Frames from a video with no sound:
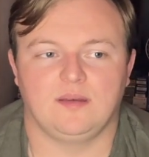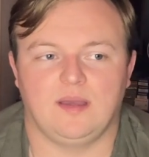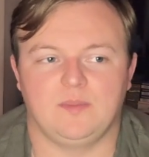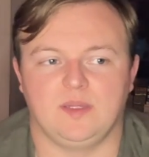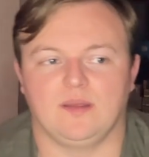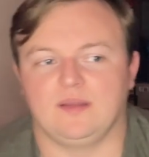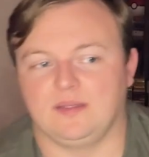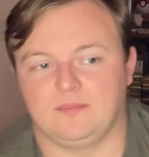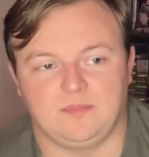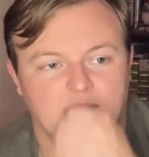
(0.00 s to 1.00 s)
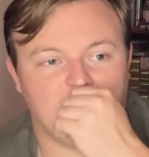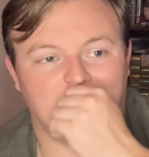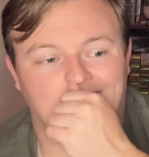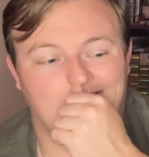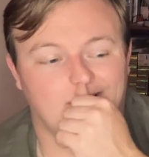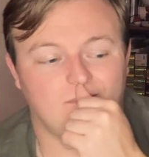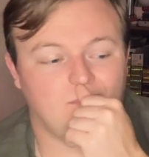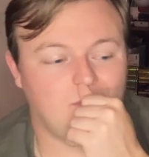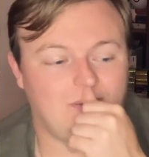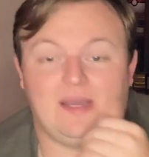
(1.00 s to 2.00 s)
I mean, like,
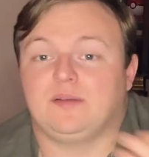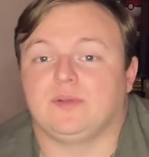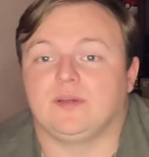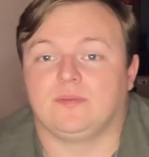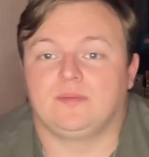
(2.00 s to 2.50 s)
I don't know.